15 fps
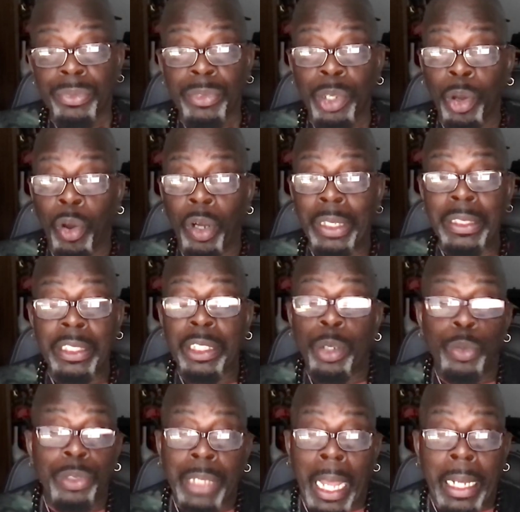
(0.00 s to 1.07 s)
All he said
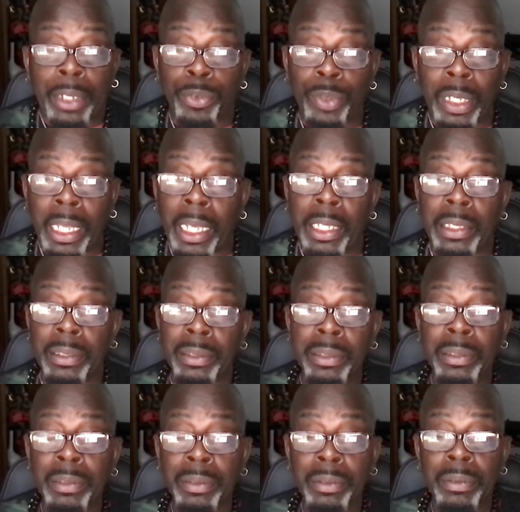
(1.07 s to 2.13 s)
was, I can relate.
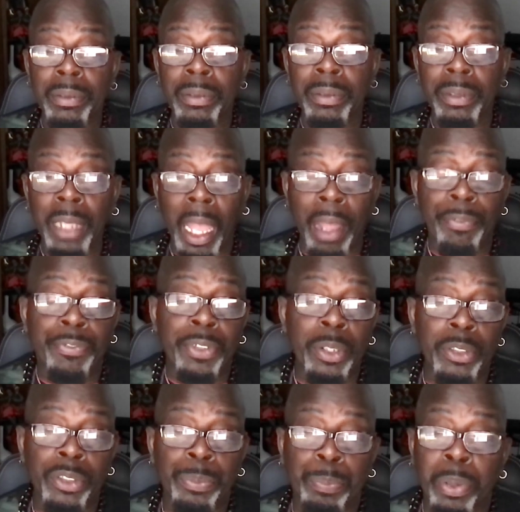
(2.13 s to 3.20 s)
I
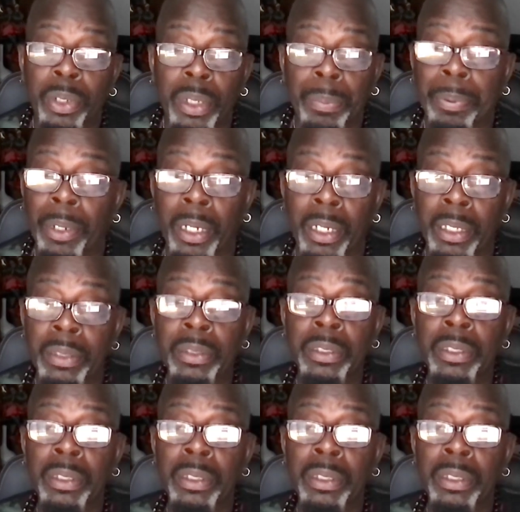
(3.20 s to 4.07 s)
feel put upon.